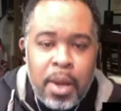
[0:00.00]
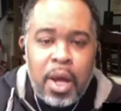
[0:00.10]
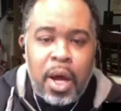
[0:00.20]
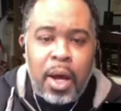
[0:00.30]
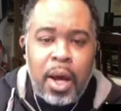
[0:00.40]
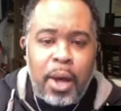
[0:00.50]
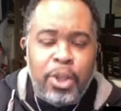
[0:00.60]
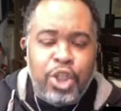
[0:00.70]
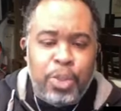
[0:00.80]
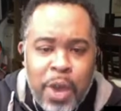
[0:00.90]
uh,
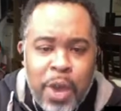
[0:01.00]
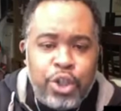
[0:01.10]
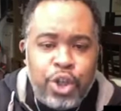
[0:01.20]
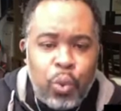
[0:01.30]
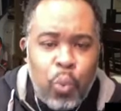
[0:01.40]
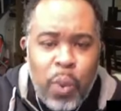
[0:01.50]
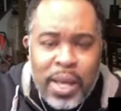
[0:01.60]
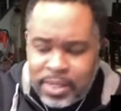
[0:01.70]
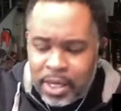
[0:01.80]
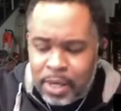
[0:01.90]
uh, spiritual
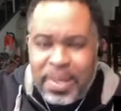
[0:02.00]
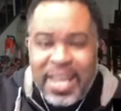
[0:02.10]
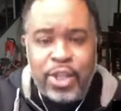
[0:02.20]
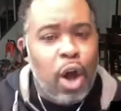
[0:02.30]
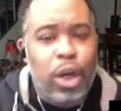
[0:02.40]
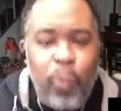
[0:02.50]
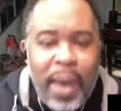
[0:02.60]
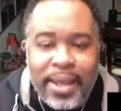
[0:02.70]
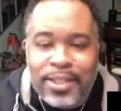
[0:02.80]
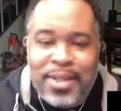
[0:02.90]
wisdom is
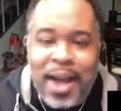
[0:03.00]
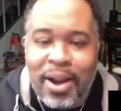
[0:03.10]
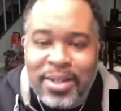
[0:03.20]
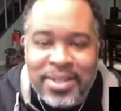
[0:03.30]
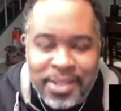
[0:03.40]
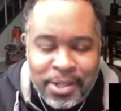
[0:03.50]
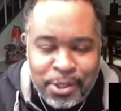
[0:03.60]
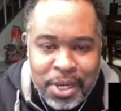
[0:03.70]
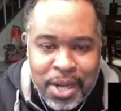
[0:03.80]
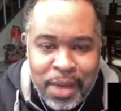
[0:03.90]
always God
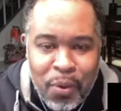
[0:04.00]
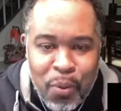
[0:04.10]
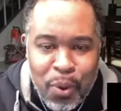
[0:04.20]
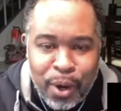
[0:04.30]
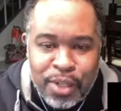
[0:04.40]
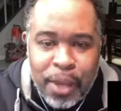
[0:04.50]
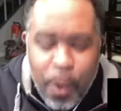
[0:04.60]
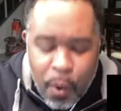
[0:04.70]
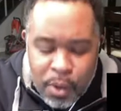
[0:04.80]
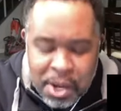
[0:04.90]
centered. In other words, uh,
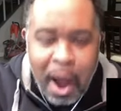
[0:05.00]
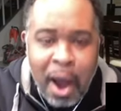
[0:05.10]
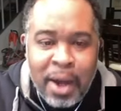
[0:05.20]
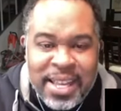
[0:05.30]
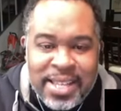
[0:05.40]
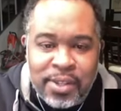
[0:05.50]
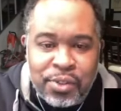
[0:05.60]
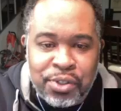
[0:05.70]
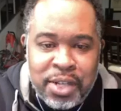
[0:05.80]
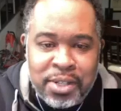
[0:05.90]
God is the
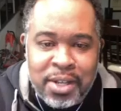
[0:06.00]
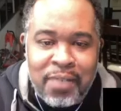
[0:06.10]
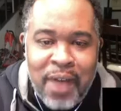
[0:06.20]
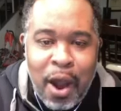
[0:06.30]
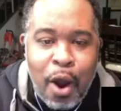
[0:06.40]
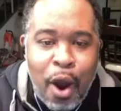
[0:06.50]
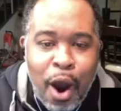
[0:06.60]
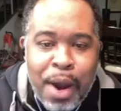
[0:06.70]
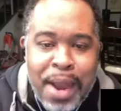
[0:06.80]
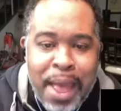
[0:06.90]
center of our
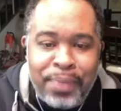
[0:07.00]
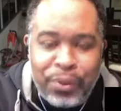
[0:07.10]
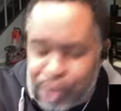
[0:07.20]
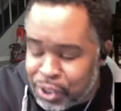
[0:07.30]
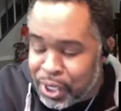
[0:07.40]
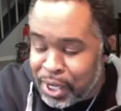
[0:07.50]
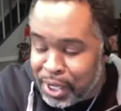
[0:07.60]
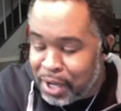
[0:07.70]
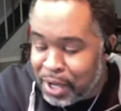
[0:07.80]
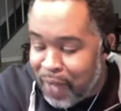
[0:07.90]
heart and the center
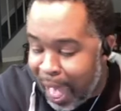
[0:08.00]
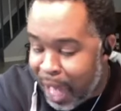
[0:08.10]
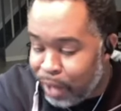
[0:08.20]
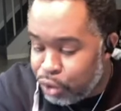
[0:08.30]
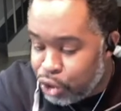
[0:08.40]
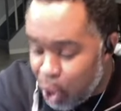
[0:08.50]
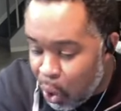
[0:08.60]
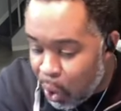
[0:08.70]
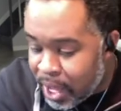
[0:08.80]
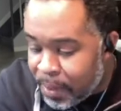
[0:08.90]
of our
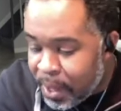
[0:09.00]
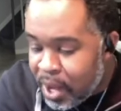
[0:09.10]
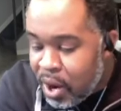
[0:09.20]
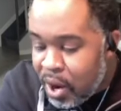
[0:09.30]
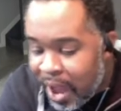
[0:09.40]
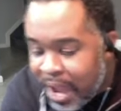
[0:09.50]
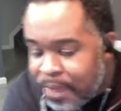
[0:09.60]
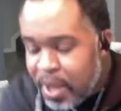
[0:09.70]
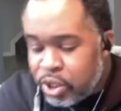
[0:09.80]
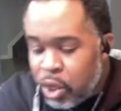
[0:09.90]
joy. Uh, right?
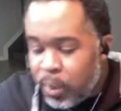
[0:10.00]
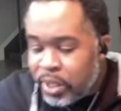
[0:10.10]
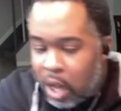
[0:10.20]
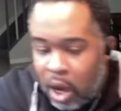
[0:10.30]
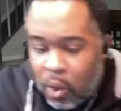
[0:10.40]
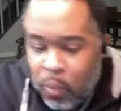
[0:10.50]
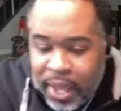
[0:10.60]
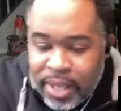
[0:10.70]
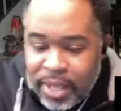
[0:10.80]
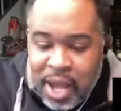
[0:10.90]
So it's
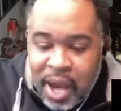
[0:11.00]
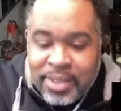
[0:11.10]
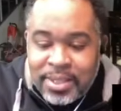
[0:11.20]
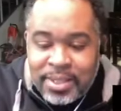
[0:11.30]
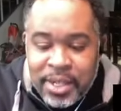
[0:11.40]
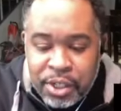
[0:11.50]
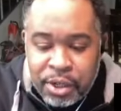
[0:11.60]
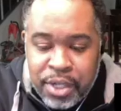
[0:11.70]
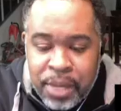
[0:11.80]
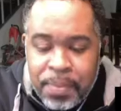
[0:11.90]
always God
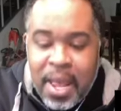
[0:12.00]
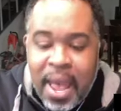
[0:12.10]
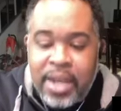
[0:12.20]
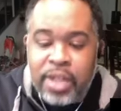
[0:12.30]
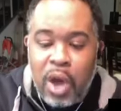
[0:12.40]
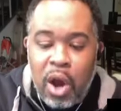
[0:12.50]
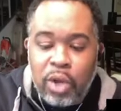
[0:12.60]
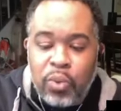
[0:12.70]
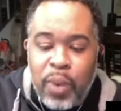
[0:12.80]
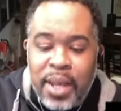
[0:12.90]
centered and it's
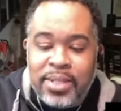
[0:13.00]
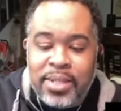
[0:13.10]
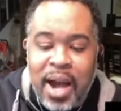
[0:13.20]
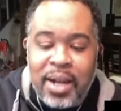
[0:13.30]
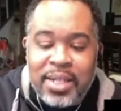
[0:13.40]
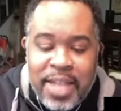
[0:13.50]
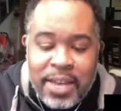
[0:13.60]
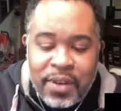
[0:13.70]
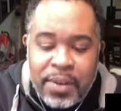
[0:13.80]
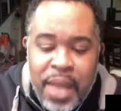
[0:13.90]
always God
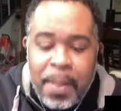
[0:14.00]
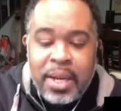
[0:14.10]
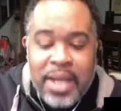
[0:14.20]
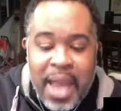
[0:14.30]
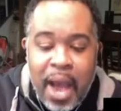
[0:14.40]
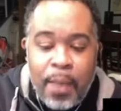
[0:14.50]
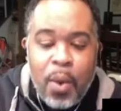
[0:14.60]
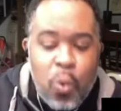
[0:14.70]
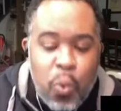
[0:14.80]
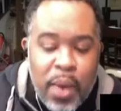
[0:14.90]
given. Now, now,
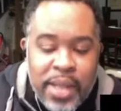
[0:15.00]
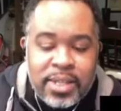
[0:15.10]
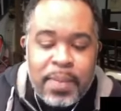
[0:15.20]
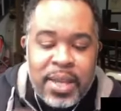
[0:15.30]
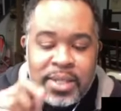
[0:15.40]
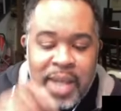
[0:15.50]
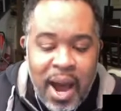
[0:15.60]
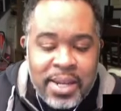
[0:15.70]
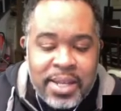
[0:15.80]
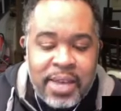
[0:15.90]
wisdom is
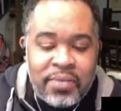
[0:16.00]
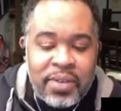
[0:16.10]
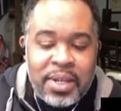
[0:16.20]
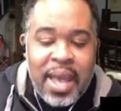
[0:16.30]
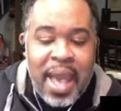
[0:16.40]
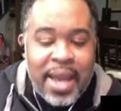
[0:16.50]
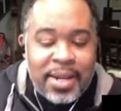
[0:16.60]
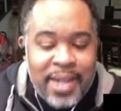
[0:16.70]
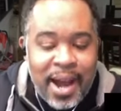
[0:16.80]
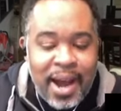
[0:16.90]
God given
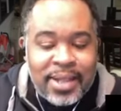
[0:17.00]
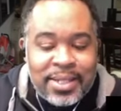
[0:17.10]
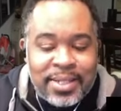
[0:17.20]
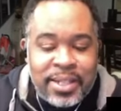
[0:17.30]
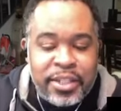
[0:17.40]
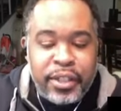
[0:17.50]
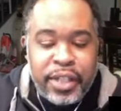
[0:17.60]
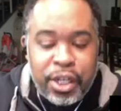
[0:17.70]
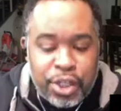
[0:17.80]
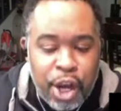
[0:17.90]
and God centered
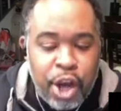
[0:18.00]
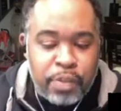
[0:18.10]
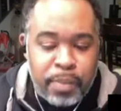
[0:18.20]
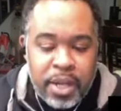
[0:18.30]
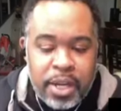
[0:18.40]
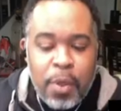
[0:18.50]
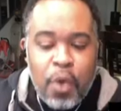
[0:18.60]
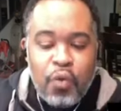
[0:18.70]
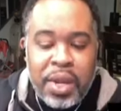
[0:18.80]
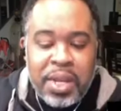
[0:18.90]
discernment
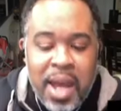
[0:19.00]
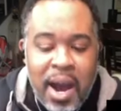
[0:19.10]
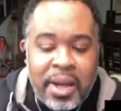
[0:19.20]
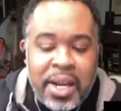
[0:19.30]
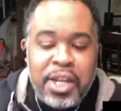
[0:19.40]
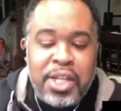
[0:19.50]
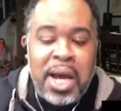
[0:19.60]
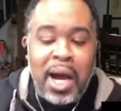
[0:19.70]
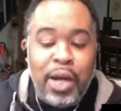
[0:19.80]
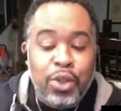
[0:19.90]
regarding
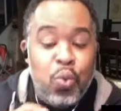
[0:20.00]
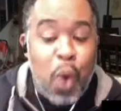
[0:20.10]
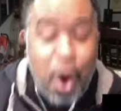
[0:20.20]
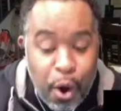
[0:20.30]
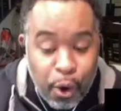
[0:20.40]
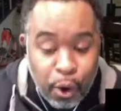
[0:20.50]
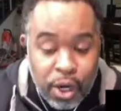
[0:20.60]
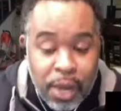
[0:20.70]
God's world